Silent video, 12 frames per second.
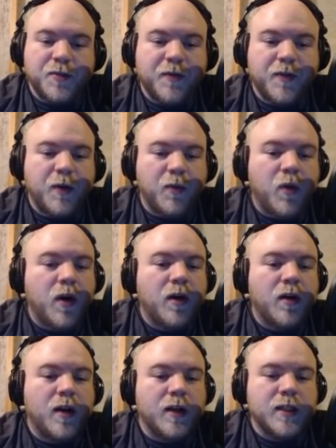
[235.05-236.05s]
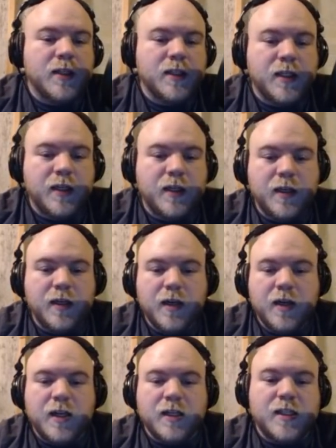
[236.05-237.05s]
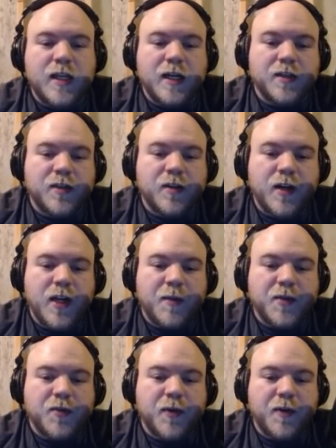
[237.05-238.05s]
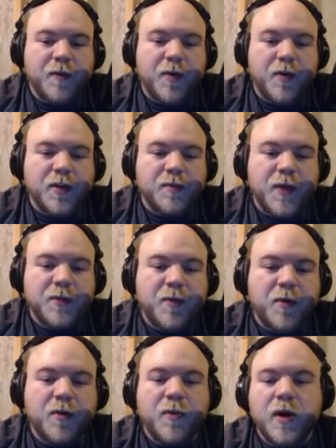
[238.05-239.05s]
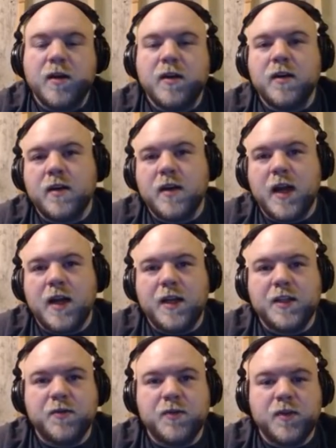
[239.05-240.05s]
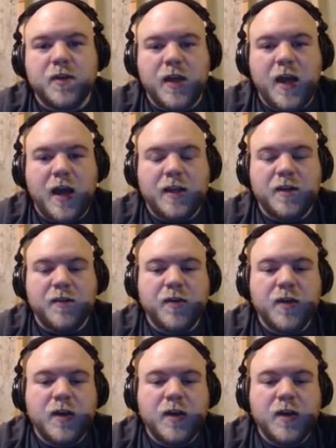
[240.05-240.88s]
for a water and a DCE, is stacked as 30 damage to one of your opponent's bench Pokemon, 90 to the active.